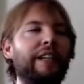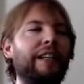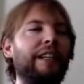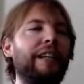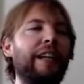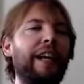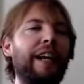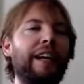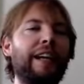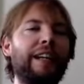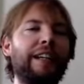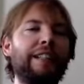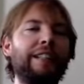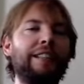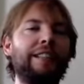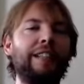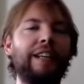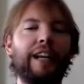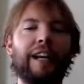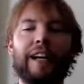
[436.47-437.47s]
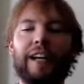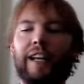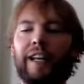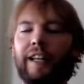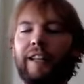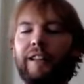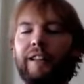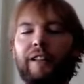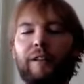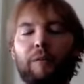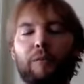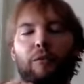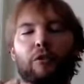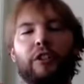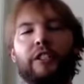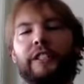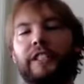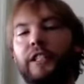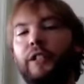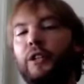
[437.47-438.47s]
And the
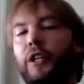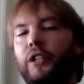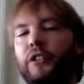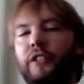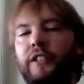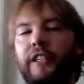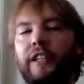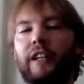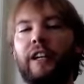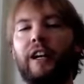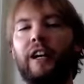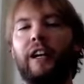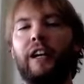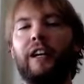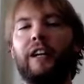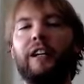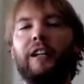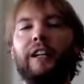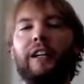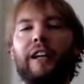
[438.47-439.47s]
more zeros there are,